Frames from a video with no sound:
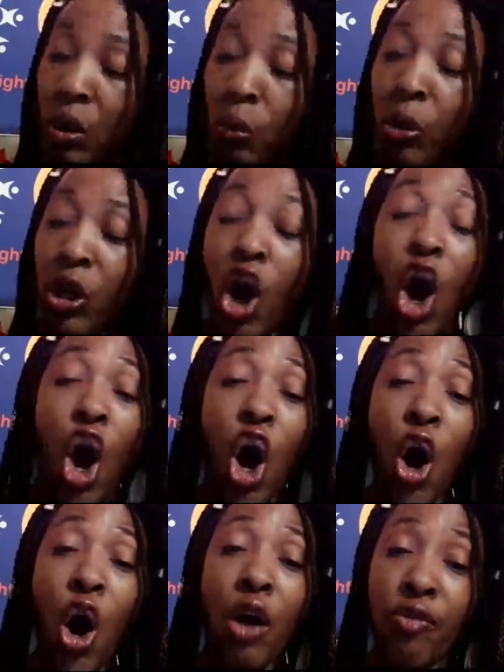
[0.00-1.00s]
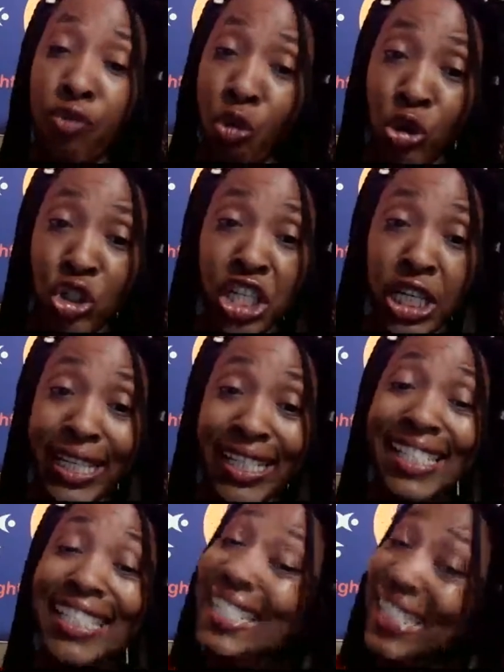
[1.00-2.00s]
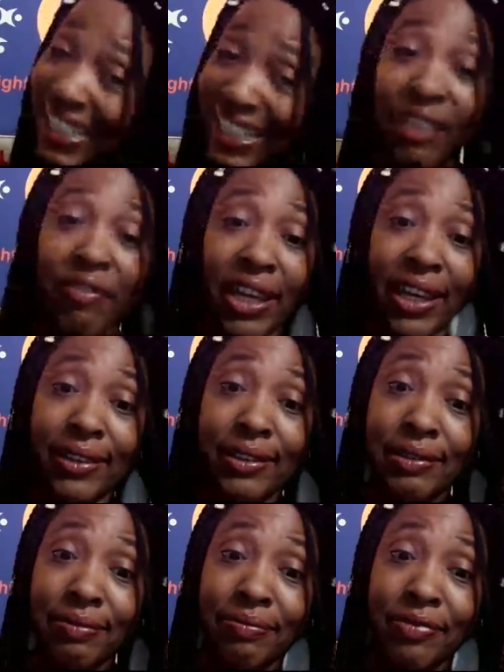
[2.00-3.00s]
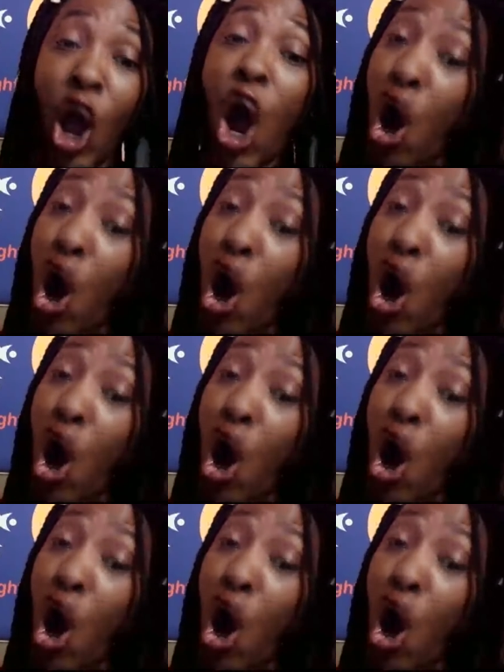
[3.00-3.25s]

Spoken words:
We are all fortunate to live in.